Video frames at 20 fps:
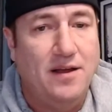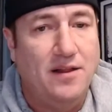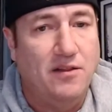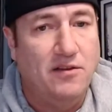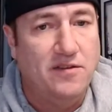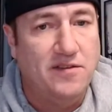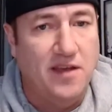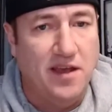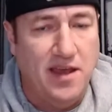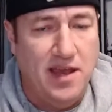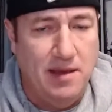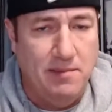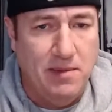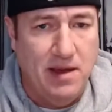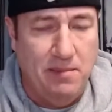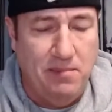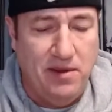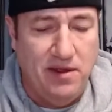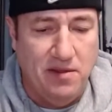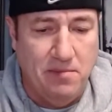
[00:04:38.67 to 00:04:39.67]
Looks like he
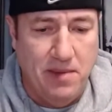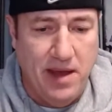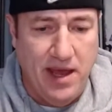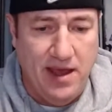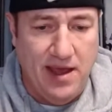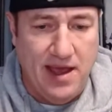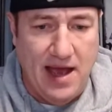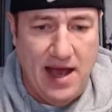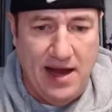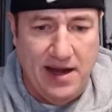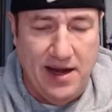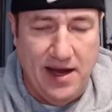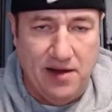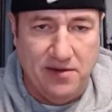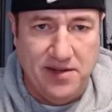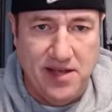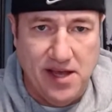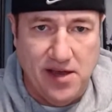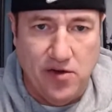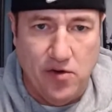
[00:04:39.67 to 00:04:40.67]
may be the main guy now
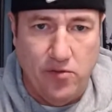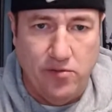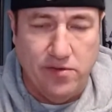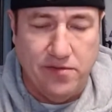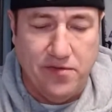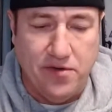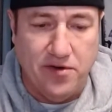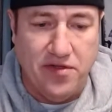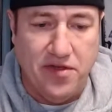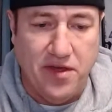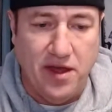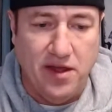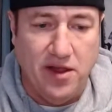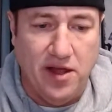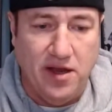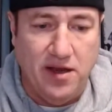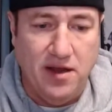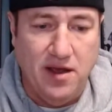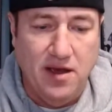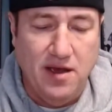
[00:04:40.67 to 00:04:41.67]
taking over for
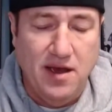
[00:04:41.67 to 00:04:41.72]
Thielen.